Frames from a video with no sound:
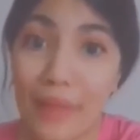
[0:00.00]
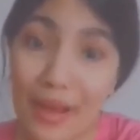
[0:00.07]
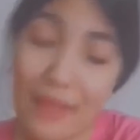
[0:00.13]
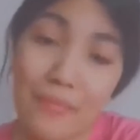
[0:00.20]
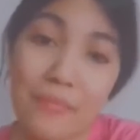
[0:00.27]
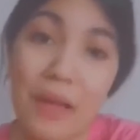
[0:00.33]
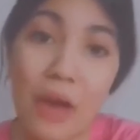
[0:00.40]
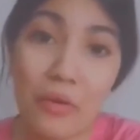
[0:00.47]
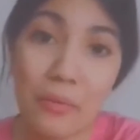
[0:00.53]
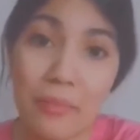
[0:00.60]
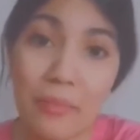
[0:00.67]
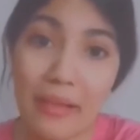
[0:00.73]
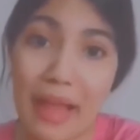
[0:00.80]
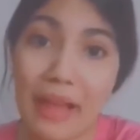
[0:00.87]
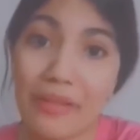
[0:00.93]
our
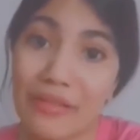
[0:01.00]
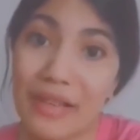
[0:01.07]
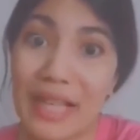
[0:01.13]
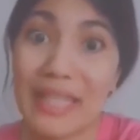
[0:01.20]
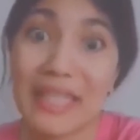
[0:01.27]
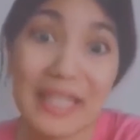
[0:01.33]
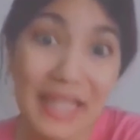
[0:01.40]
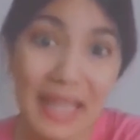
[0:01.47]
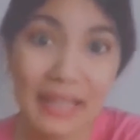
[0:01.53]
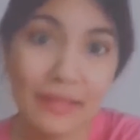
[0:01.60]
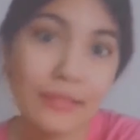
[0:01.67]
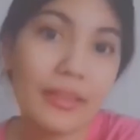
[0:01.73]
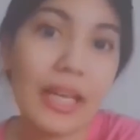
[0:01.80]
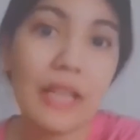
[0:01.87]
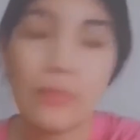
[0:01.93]
black friends
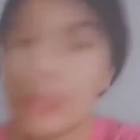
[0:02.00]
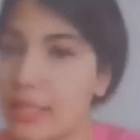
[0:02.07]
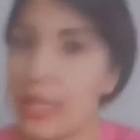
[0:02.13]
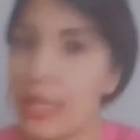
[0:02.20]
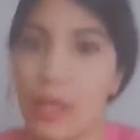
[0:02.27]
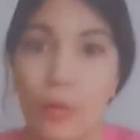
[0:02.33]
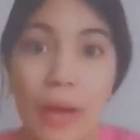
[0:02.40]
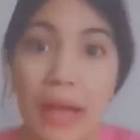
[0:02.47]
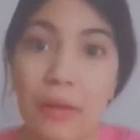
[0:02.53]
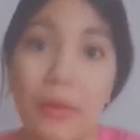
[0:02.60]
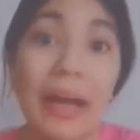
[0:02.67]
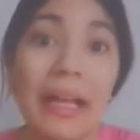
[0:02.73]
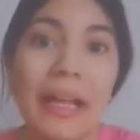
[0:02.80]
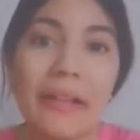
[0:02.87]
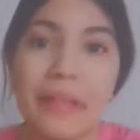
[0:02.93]
in. And we say,
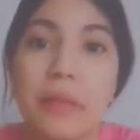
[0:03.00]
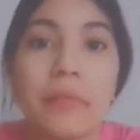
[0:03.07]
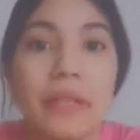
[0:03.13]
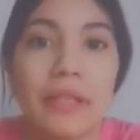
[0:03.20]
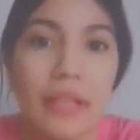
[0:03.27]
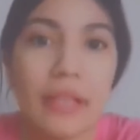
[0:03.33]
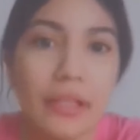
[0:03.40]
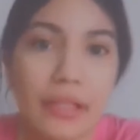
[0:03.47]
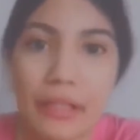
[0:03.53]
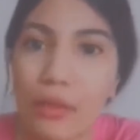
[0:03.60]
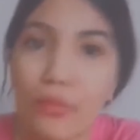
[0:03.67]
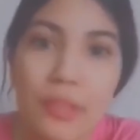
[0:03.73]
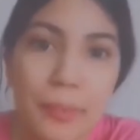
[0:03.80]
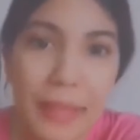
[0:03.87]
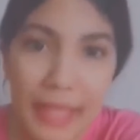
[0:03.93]
why? And they pretend they don't
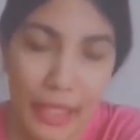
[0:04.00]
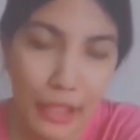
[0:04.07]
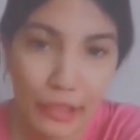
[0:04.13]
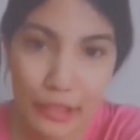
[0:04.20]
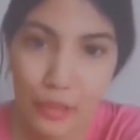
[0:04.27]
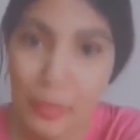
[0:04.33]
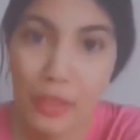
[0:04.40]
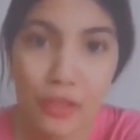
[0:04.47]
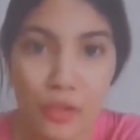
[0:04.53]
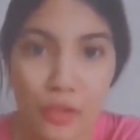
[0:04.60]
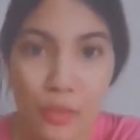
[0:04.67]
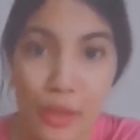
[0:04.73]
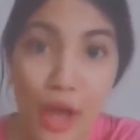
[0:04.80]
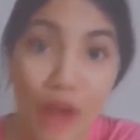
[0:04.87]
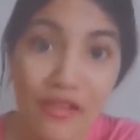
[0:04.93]
speak English because
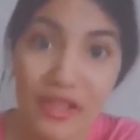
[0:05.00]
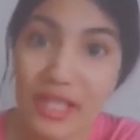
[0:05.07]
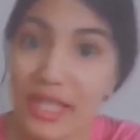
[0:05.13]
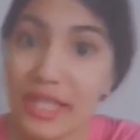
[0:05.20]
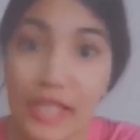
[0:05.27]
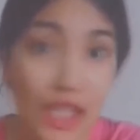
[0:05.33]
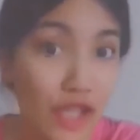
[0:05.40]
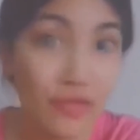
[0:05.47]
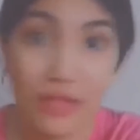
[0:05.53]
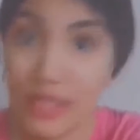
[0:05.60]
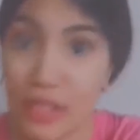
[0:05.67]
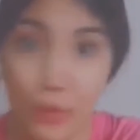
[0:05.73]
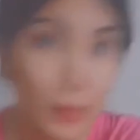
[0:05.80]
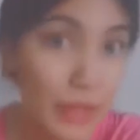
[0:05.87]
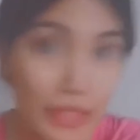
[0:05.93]
obviously none of us
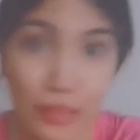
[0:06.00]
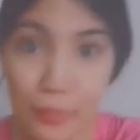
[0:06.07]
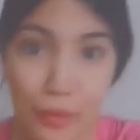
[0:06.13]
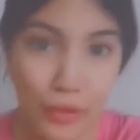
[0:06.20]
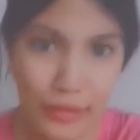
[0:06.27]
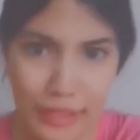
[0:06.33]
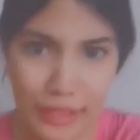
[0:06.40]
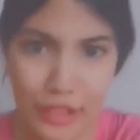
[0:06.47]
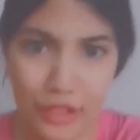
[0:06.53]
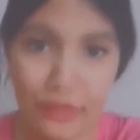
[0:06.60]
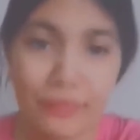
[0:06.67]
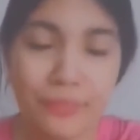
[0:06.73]
speaks Polish.